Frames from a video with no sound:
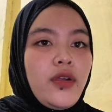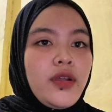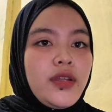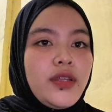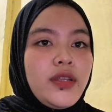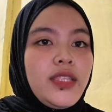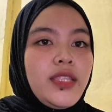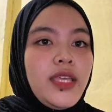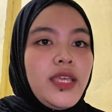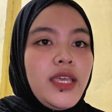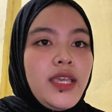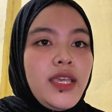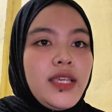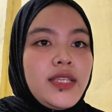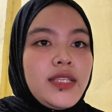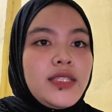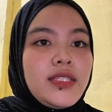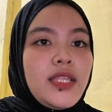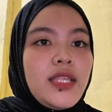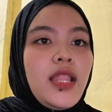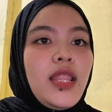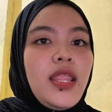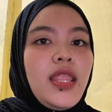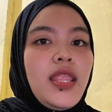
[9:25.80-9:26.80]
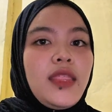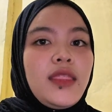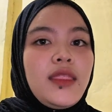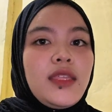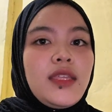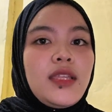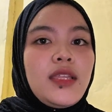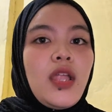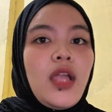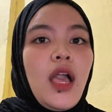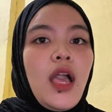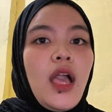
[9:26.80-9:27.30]
these
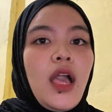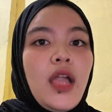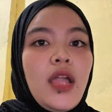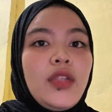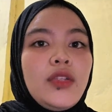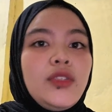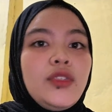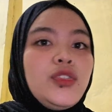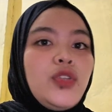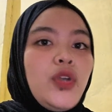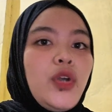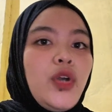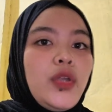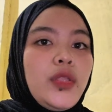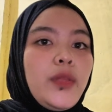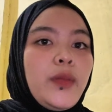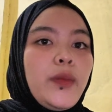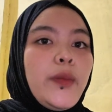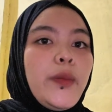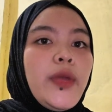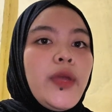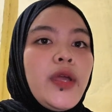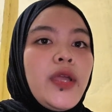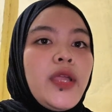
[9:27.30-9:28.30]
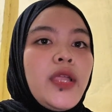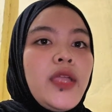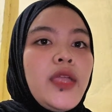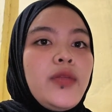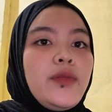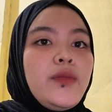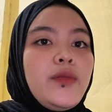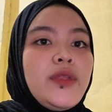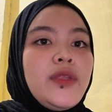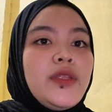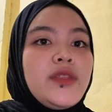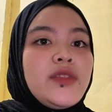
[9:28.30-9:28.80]
letters are not mere
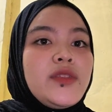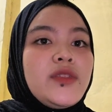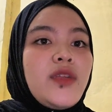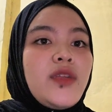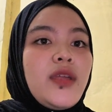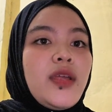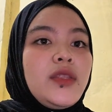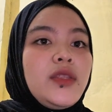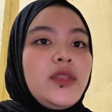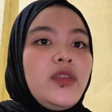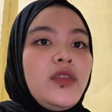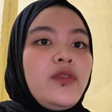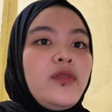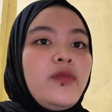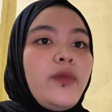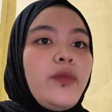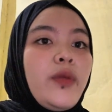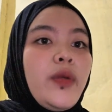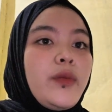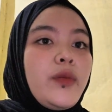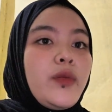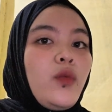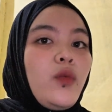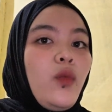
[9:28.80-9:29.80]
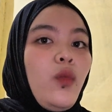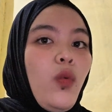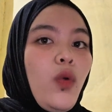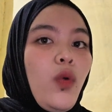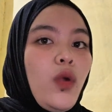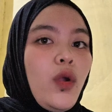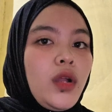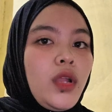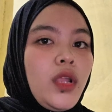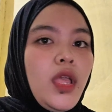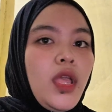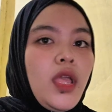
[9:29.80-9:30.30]
administrative
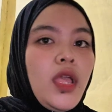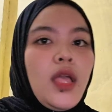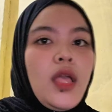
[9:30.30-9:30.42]
paperwork.